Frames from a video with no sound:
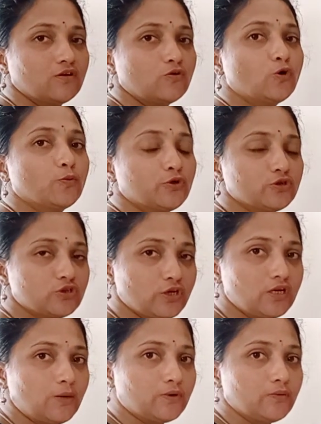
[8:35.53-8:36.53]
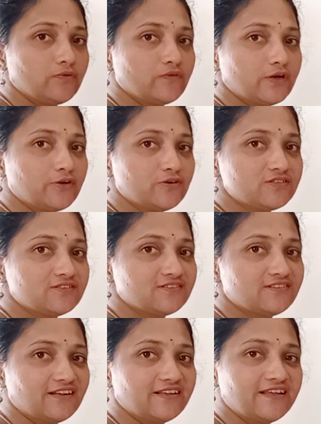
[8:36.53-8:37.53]
Hope to see you in upcoming videos.
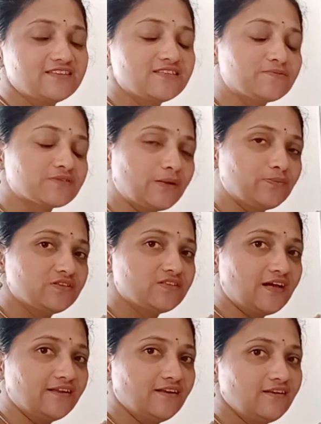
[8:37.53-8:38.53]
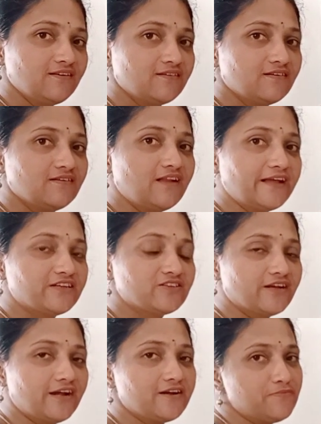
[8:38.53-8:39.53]
Till then, subscribe the channel, like,
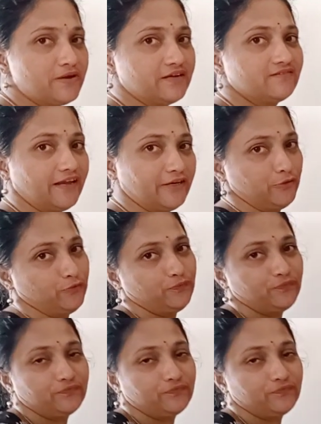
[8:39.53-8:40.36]
share and comment. Thank you.